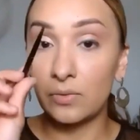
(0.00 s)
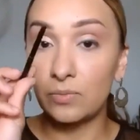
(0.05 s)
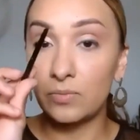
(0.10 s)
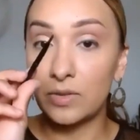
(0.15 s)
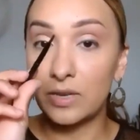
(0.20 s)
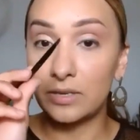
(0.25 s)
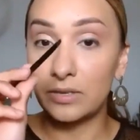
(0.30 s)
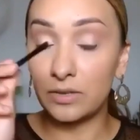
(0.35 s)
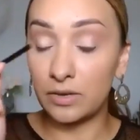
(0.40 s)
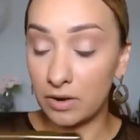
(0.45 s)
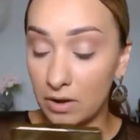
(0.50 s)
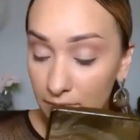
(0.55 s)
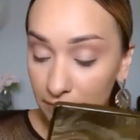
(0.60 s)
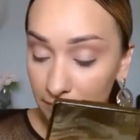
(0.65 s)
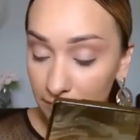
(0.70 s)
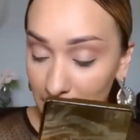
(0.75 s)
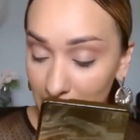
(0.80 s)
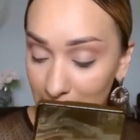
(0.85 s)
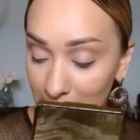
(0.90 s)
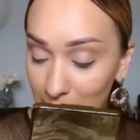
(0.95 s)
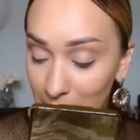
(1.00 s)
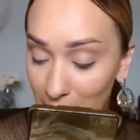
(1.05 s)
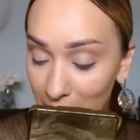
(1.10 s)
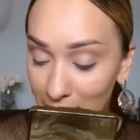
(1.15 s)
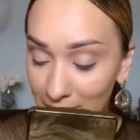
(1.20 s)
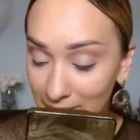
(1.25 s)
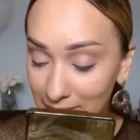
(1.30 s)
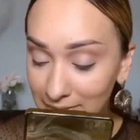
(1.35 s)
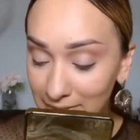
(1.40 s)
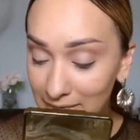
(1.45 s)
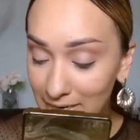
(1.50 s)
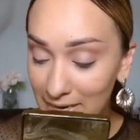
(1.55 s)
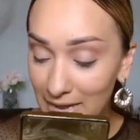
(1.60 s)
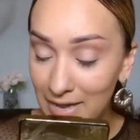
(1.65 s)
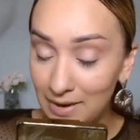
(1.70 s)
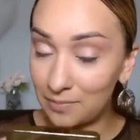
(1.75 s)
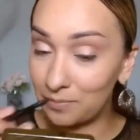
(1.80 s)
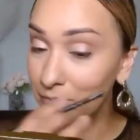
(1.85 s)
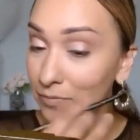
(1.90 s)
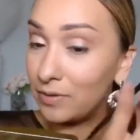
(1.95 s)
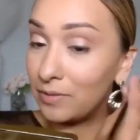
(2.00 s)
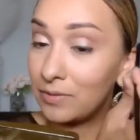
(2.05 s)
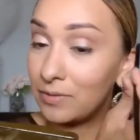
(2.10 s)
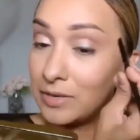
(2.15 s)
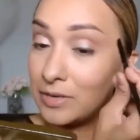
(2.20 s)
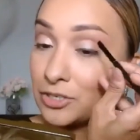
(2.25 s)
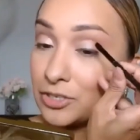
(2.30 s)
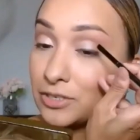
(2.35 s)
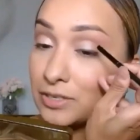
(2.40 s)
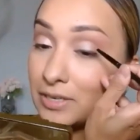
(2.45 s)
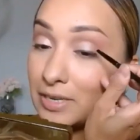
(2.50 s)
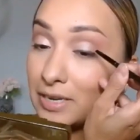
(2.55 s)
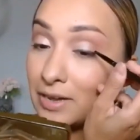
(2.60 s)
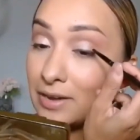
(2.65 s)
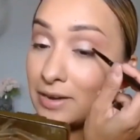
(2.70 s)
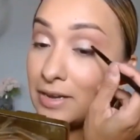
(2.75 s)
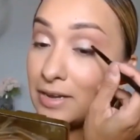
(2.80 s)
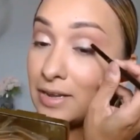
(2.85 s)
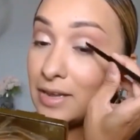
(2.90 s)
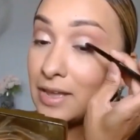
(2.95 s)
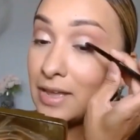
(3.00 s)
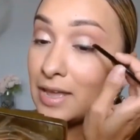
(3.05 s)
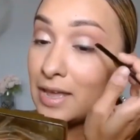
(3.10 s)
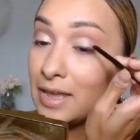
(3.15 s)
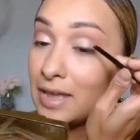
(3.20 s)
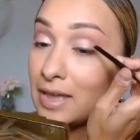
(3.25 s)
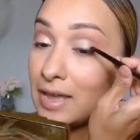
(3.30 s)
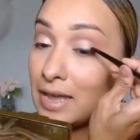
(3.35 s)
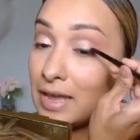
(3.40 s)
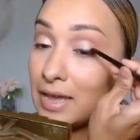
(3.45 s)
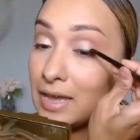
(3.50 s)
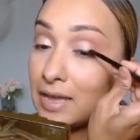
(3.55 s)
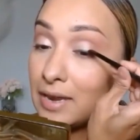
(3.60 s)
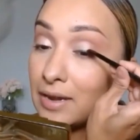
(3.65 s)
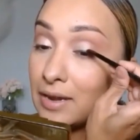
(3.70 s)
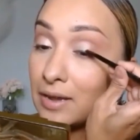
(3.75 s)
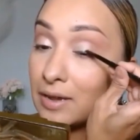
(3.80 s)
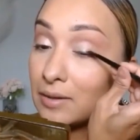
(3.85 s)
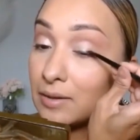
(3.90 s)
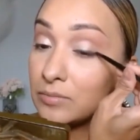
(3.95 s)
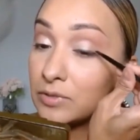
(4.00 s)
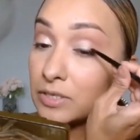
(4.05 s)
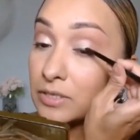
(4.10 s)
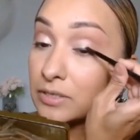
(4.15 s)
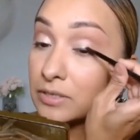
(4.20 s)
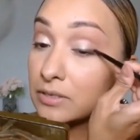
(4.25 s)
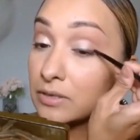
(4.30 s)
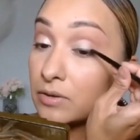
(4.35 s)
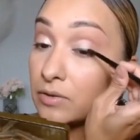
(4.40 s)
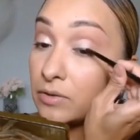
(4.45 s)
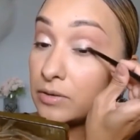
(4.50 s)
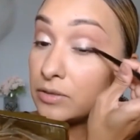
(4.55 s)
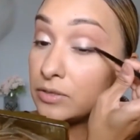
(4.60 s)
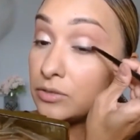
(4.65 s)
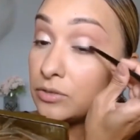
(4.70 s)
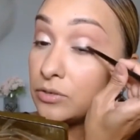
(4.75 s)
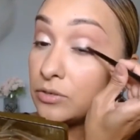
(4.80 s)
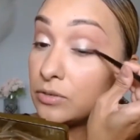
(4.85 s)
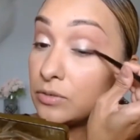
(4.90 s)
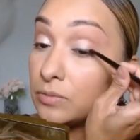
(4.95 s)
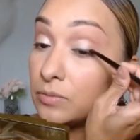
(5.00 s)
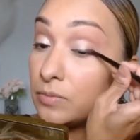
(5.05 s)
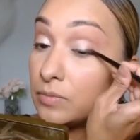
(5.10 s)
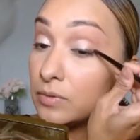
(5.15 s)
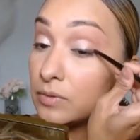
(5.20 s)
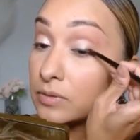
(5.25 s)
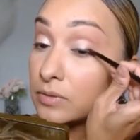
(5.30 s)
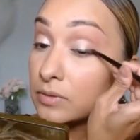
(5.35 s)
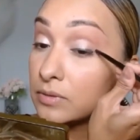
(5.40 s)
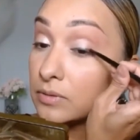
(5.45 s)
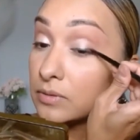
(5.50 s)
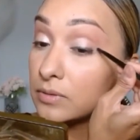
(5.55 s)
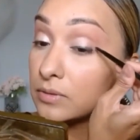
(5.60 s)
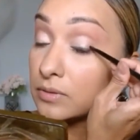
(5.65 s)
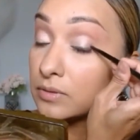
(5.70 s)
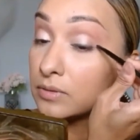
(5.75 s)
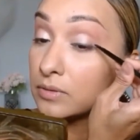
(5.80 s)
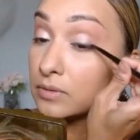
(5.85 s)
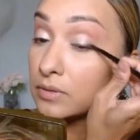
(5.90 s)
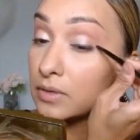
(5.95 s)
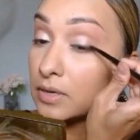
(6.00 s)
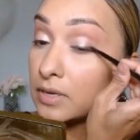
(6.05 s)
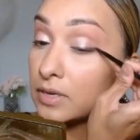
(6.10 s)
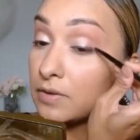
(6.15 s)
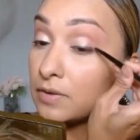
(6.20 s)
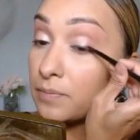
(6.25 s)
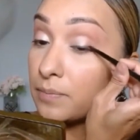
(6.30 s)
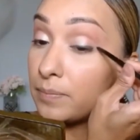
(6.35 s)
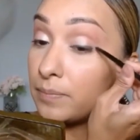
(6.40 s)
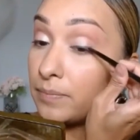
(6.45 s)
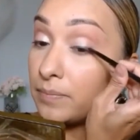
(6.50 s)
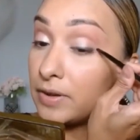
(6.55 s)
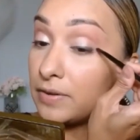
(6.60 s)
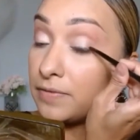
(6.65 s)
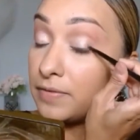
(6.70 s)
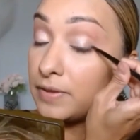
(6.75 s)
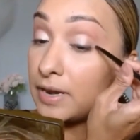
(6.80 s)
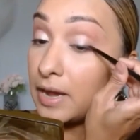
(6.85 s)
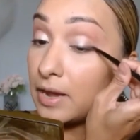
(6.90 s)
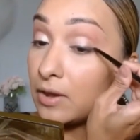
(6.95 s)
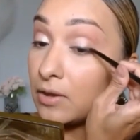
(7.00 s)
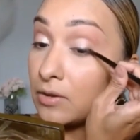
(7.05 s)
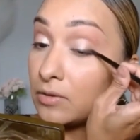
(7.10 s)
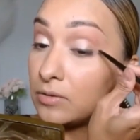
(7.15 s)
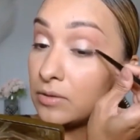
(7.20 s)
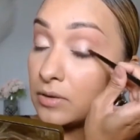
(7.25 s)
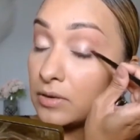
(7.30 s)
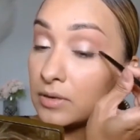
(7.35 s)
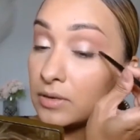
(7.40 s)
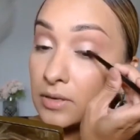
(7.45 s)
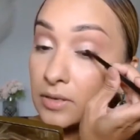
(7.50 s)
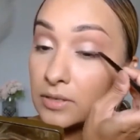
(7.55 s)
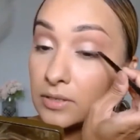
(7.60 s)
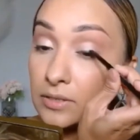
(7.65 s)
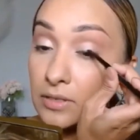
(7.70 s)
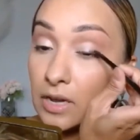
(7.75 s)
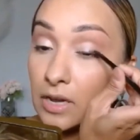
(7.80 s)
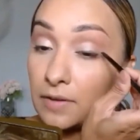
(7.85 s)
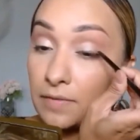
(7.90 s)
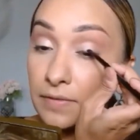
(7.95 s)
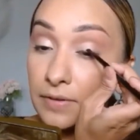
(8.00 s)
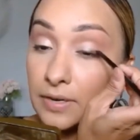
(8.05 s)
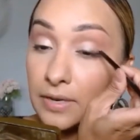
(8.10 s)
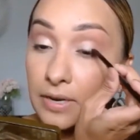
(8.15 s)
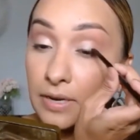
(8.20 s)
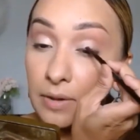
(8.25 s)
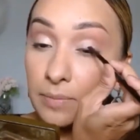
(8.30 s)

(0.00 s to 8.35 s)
dusting off any product I had originally on it. And I'm just going to kind of buff it out, soften it